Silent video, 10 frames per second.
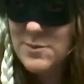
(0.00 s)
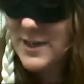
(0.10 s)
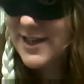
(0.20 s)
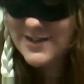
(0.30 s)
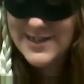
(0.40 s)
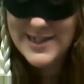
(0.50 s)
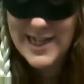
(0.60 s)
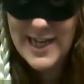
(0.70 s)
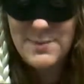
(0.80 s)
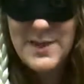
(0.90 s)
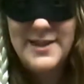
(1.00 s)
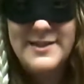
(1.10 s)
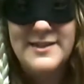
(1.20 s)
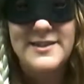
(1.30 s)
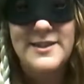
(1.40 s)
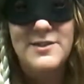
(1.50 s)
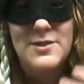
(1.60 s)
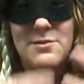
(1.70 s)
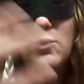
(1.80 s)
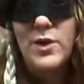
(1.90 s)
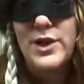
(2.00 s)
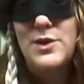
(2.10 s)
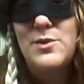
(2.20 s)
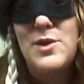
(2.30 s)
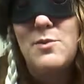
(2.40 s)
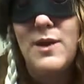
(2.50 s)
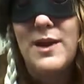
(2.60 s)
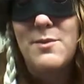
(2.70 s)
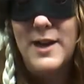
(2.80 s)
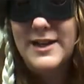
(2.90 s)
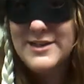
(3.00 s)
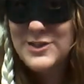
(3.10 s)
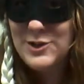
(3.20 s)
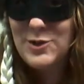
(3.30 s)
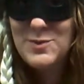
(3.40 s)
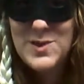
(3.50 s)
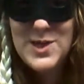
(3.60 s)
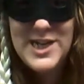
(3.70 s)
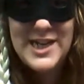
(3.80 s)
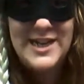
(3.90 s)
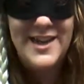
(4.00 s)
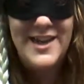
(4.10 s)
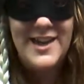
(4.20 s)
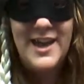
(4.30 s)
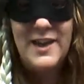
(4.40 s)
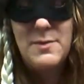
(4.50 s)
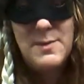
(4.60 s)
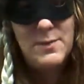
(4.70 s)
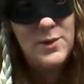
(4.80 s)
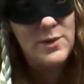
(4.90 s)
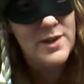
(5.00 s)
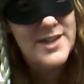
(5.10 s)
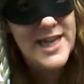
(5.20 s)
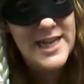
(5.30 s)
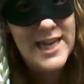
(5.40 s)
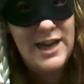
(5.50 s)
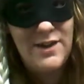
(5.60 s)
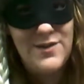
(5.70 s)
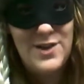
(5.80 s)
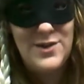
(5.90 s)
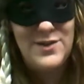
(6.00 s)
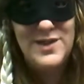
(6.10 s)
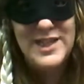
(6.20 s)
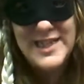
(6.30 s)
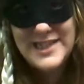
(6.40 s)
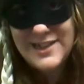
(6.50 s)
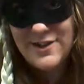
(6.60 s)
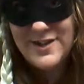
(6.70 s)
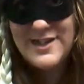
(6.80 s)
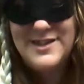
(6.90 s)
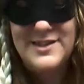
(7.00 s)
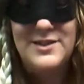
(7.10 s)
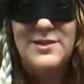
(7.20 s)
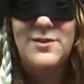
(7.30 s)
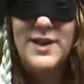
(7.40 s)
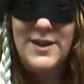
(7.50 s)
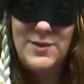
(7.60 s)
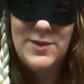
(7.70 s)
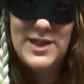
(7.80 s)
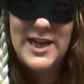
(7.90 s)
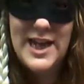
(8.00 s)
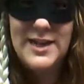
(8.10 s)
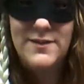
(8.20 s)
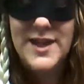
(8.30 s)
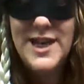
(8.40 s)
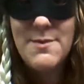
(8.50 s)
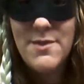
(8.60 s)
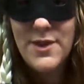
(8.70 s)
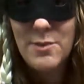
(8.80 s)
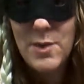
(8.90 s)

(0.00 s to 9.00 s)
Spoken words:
everybody else's day, because, the more you bring a brightness to your community and the people who are taking care of you, the easier it is, for everyone to kind of keep their